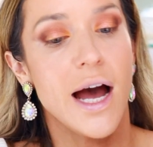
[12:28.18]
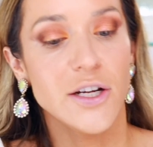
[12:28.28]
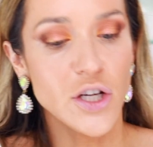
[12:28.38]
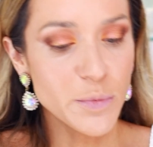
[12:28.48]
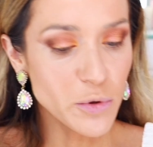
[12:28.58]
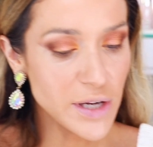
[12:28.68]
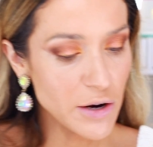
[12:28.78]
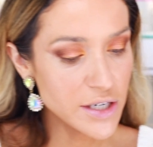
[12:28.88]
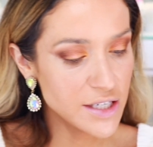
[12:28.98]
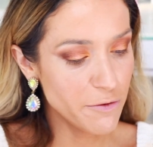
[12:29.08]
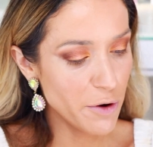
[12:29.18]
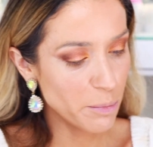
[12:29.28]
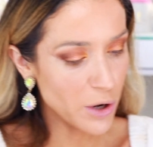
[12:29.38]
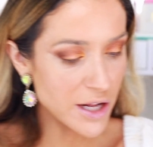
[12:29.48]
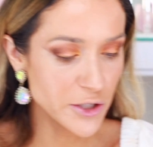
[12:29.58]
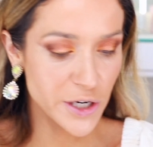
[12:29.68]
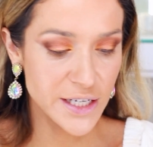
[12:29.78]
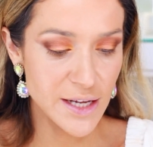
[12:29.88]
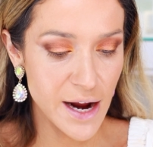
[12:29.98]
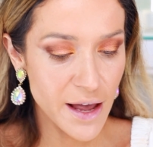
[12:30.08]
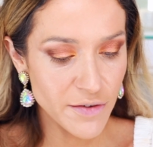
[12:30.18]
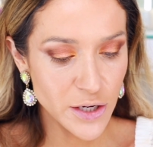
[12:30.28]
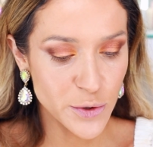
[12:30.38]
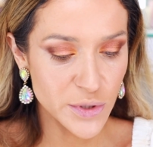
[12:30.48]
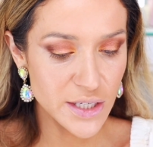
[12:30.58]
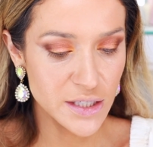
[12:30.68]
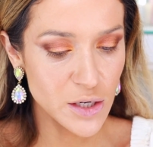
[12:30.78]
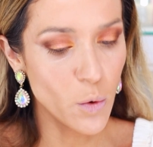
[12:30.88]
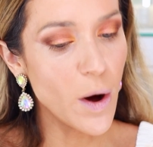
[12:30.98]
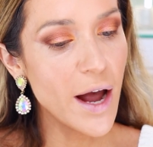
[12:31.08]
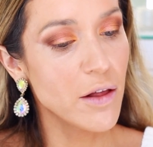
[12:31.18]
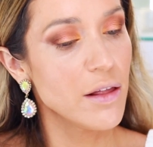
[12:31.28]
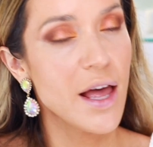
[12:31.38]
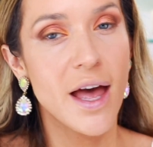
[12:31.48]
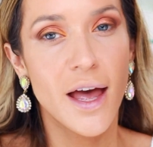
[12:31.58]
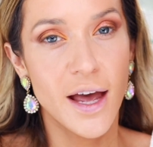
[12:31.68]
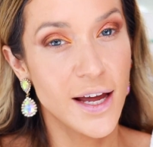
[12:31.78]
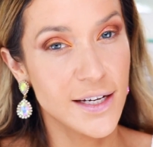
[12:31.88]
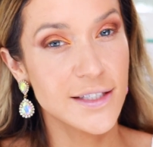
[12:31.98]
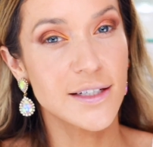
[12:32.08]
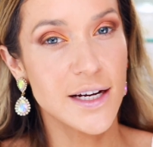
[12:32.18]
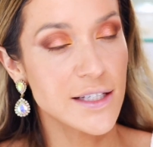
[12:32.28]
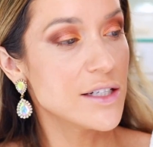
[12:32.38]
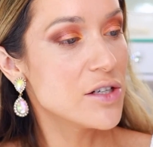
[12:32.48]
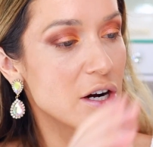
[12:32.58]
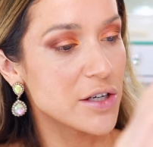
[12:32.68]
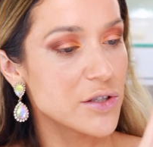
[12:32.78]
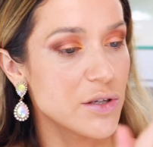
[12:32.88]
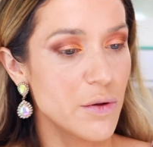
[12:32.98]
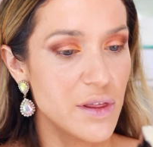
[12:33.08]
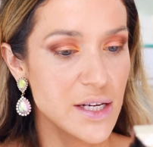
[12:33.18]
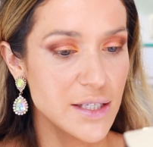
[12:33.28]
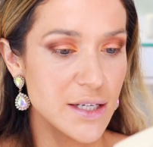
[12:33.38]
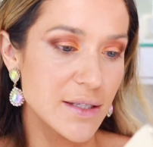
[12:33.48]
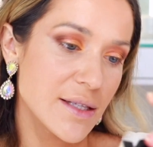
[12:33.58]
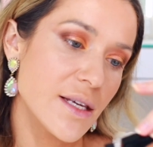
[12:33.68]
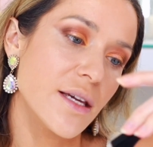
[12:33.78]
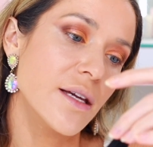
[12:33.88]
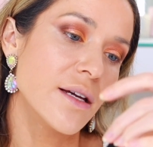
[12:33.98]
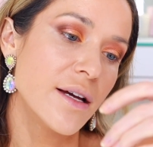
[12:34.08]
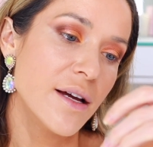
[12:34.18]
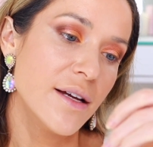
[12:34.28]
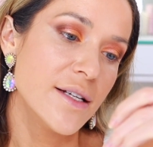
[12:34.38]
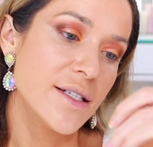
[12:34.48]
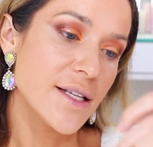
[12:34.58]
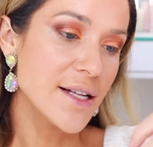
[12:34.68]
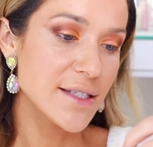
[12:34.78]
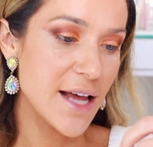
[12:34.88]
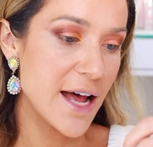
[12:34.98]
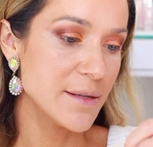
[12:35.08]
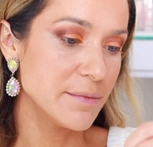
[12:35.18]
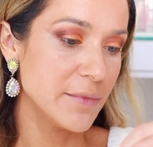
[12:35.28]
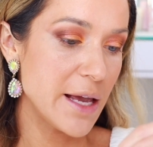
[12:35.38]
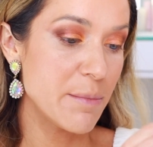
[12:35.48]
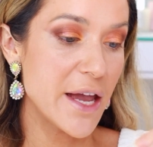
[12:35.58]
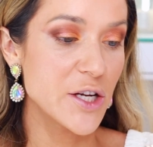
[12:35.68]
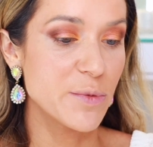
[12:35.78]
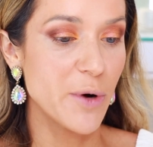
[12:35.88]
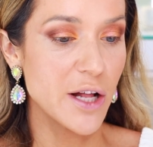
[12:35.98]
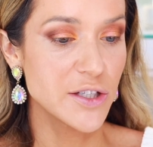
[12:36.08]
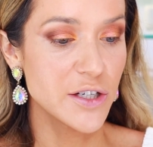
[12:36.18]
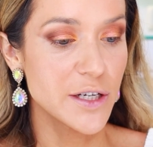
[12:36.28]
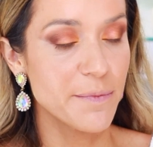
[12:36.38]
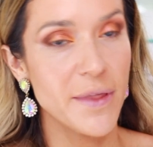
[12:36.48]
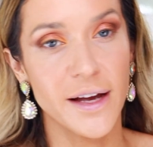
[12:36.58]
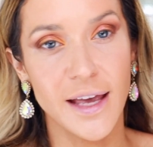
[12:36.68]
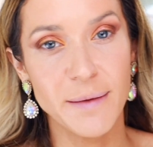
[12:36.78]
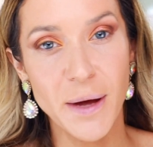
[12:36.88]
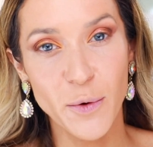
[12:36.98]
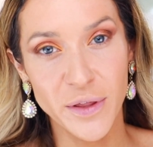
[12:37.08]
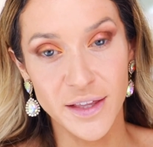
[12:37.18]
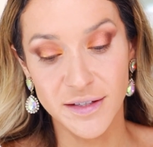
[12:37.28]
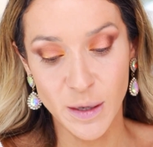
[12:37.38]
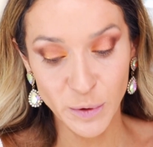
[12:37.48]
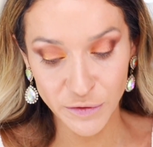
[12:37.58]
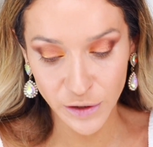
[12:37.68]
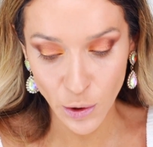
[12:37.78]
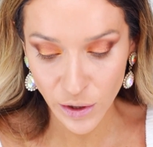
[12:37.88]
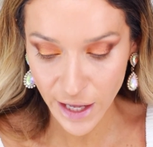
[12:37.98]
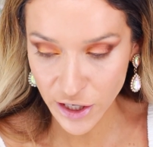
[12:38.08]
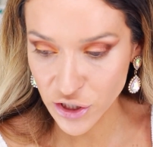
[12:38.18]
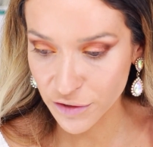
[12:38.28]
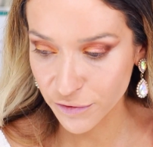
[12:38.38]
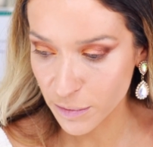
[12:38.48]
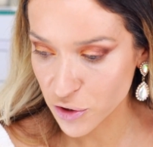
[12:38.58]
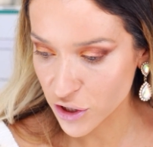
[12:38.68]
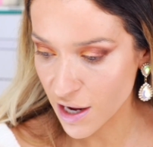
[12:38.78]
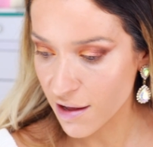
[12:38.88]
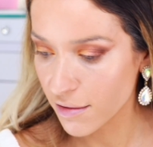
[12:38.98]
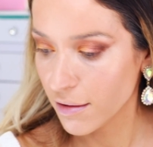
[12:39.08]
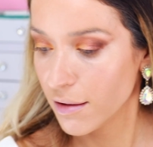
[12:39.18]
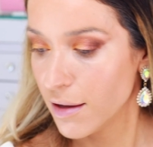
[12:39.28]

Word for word: I just pulled out a different bronzer because I haven't used this in a while and it's nice and dark. So this is the Sunset Les Beiges bronzer that came out with the Summer of Glow collection from Chanel.